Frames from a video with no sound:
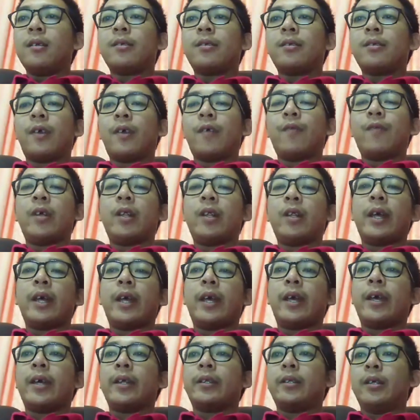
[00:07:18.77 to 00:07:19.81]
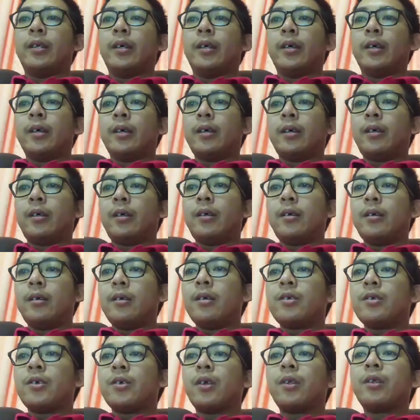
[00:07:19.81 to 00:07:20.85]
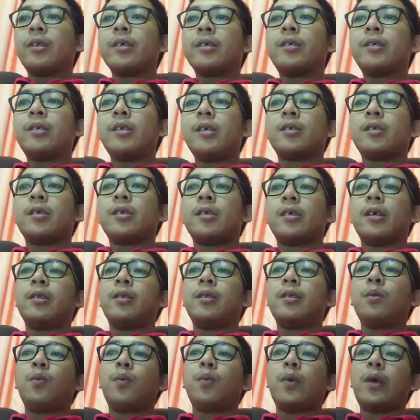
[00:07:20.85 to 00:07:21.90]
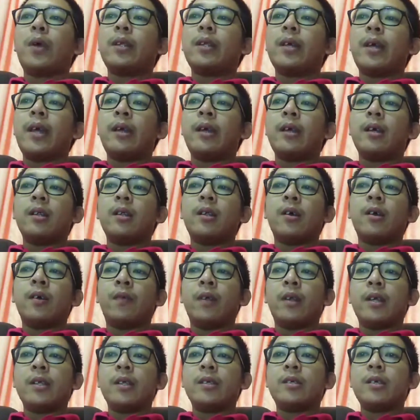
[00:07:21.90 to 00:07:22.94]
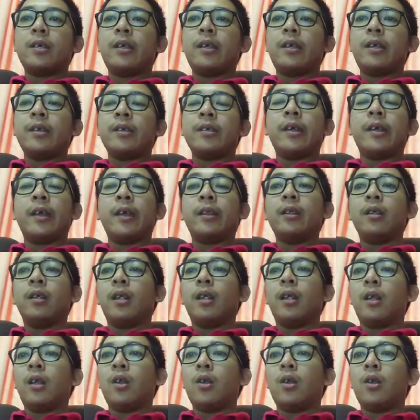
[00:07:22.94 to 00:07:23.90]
travel at the shortest distance when the angle of the launcher is at the